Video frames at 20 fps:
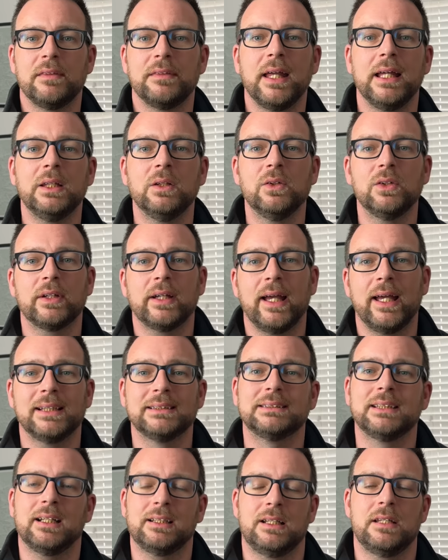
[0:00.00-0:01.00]
They look
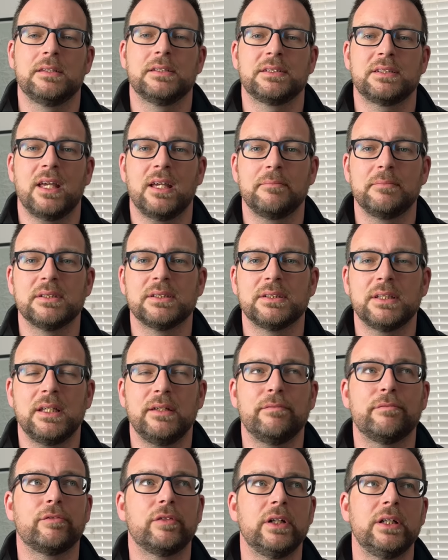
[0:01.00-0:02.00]
exactly the same as the
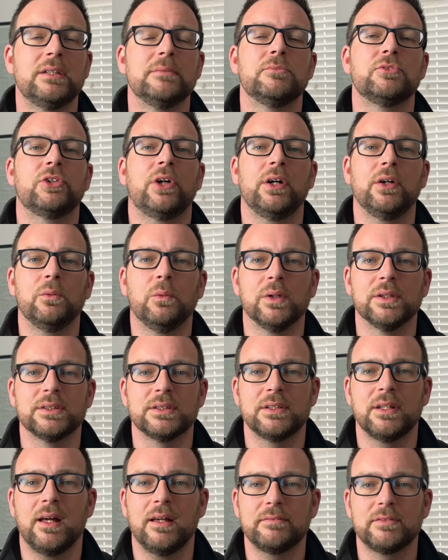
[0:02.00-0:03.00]
Freedom Trail ones
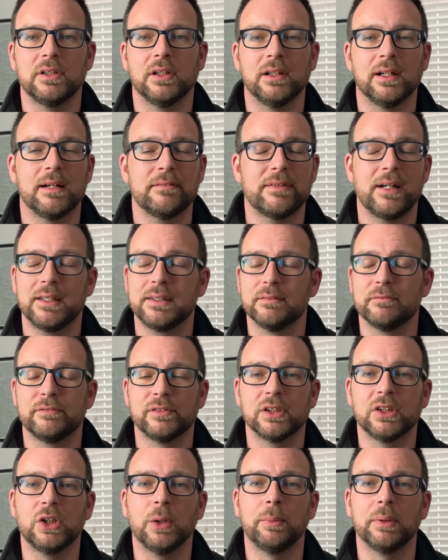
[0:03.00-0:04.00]
that I've got. I've had them for
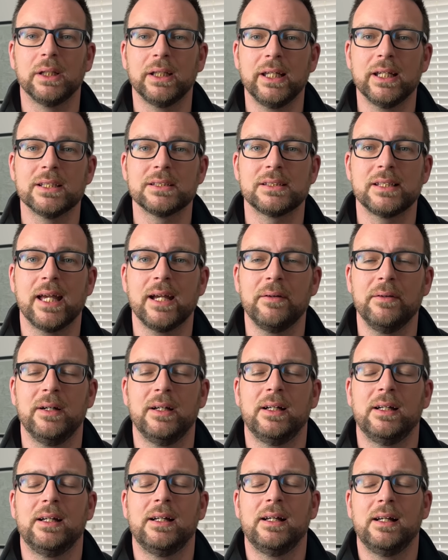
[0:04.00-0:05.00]
a couple of years now.
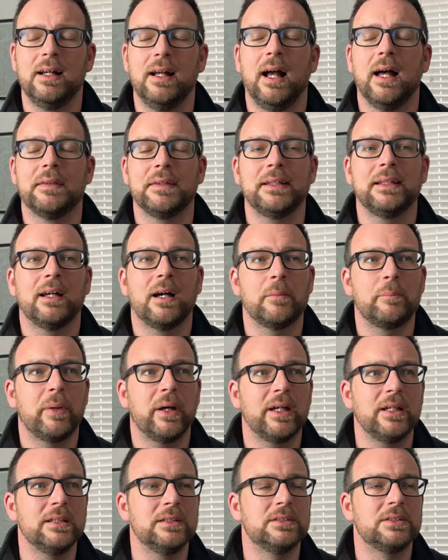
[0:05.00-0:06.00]
I think I
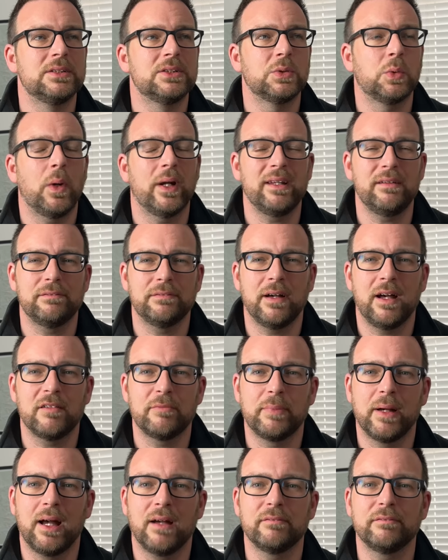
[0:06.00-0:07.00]
paid
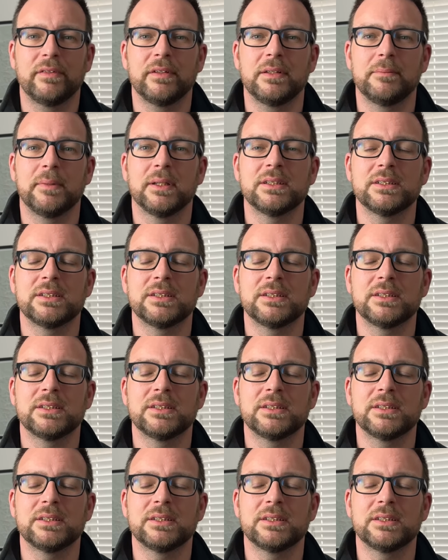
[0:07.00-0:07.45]
£25 for them on